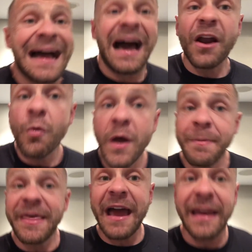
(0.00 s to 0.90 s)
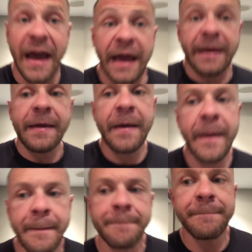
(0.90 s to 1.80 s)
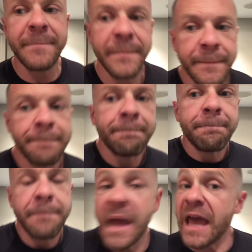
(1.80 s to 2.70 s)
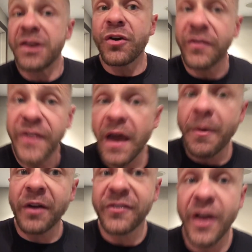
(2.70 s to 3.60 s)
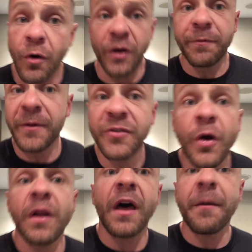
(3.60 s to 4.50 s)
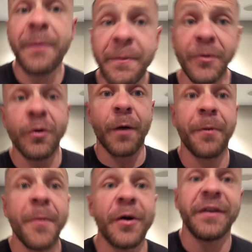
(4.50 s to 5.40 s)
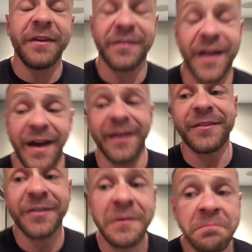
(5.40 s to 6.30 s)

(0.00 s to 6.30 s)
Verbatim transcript: I don't want to be that guy. And you can say I'm on steroids, but so are a lot of people who are promoting these diets.